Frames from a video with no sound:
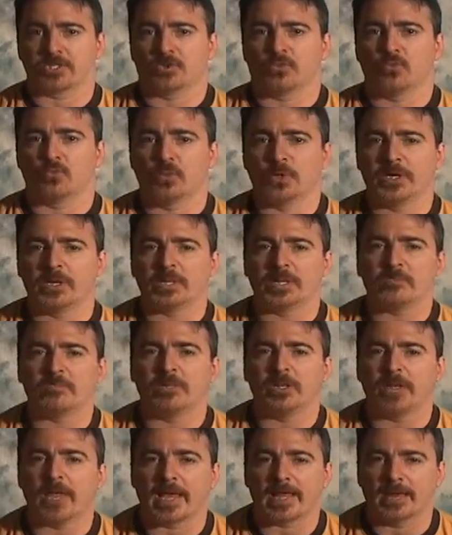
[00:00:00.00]
to really
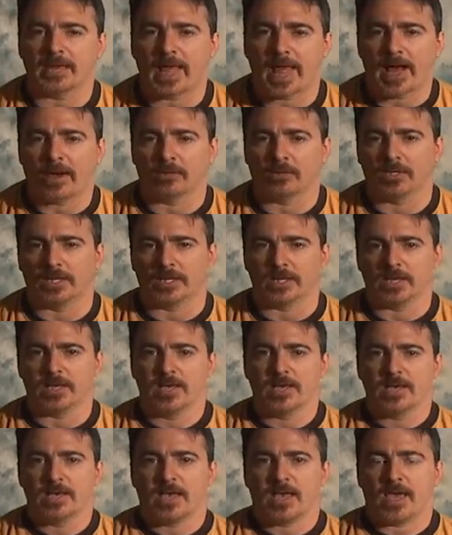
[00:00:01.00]
play loudly
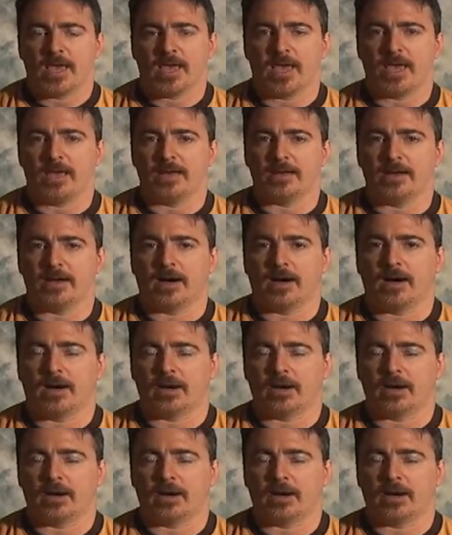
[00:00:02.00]
and